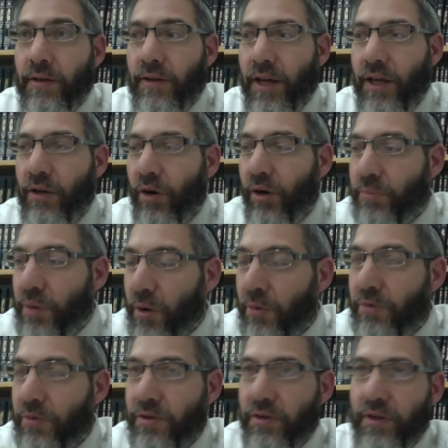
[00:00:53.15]
They are
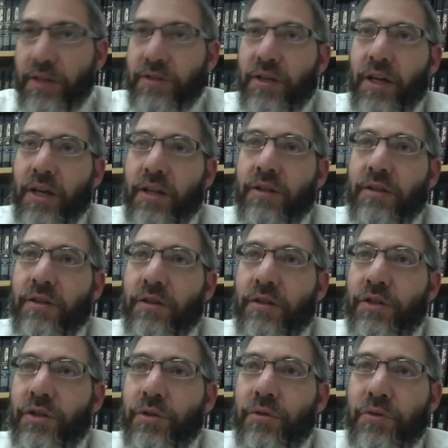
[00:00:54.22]
opposed to, let's say,
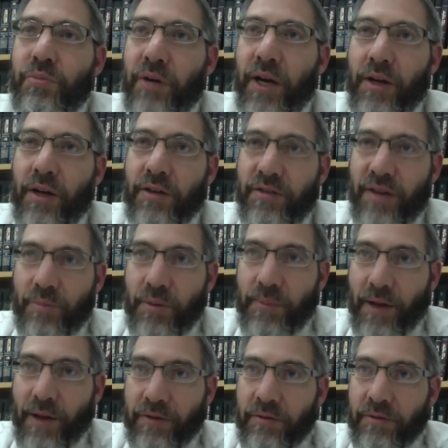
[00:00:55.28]
Jews praying on the Temple
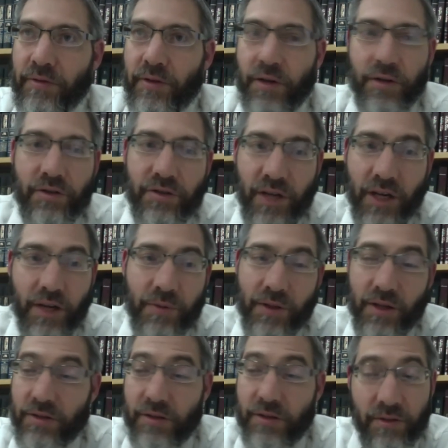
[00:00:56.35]
Mount. They're just sticking with
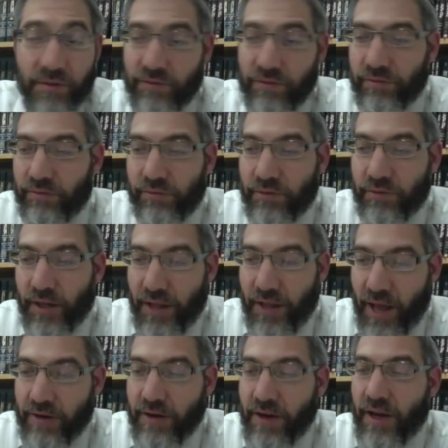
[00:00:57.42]
this like
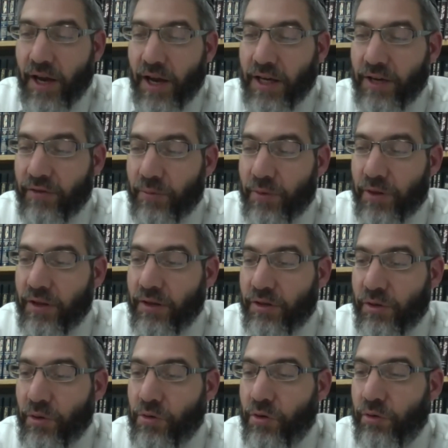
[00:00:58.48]
that. And even within the
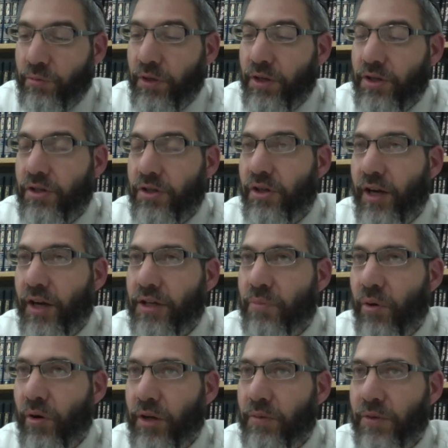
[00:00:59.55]
so-called religious Zionist
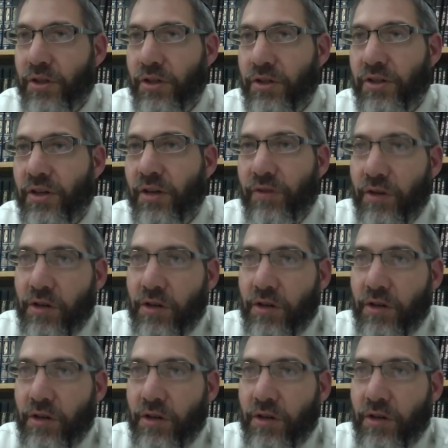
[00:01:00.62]
party, which is itself a